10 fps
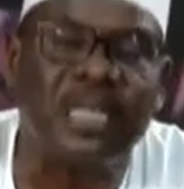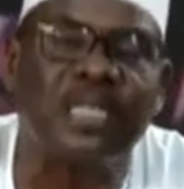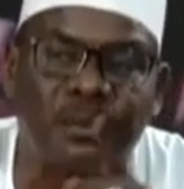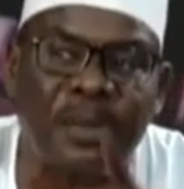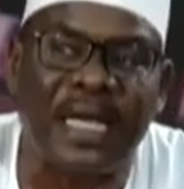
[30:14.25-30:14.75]

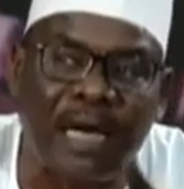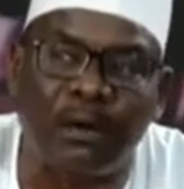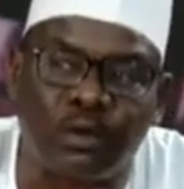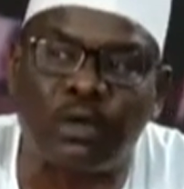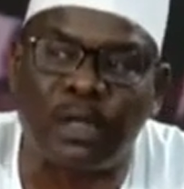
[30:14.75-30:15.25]
speak
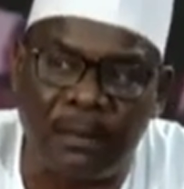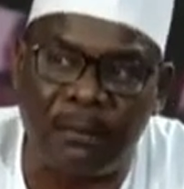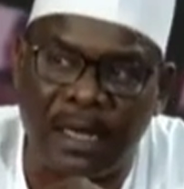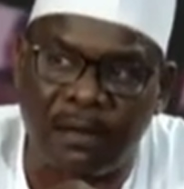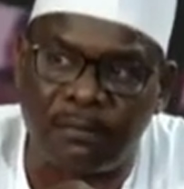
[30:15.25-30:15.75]
out on our
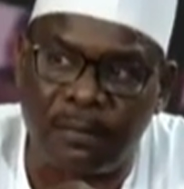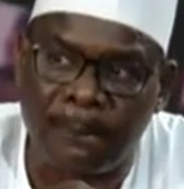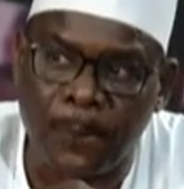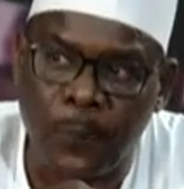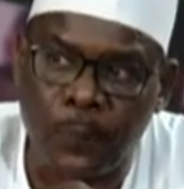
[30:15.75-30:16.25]
behalf.
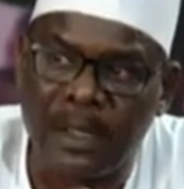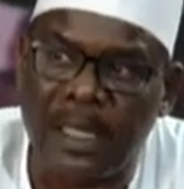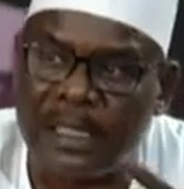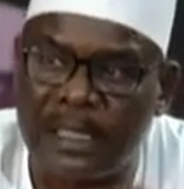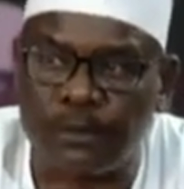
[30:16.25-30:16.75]

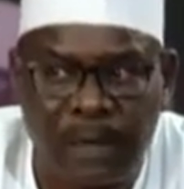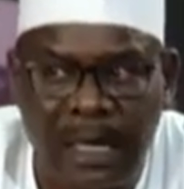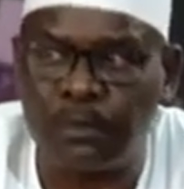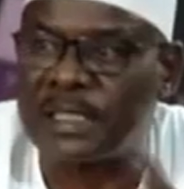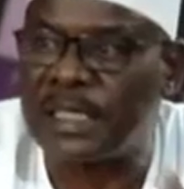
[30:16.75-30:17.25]
And that's why
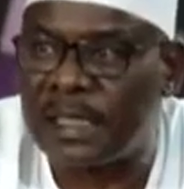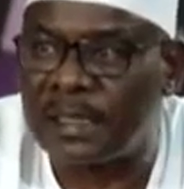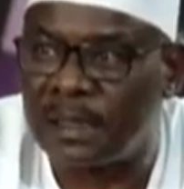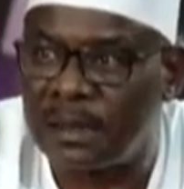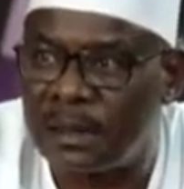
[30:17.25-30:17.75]
I was
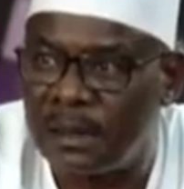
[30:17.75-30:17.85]
elected.